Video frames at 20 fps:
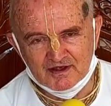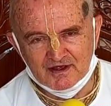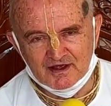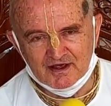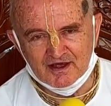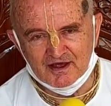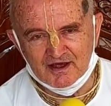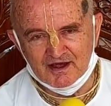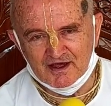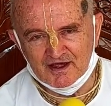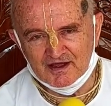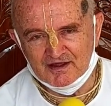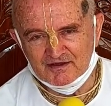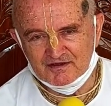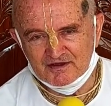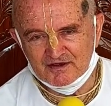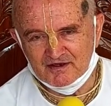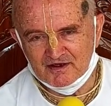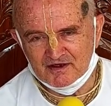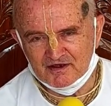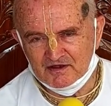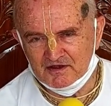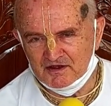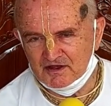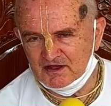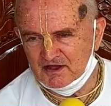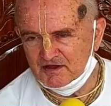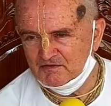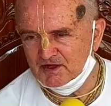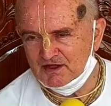and
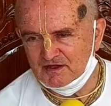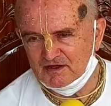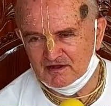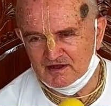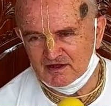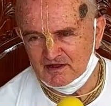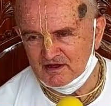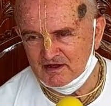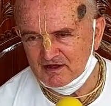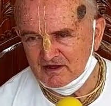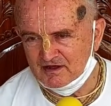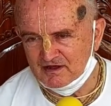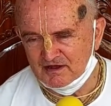immediately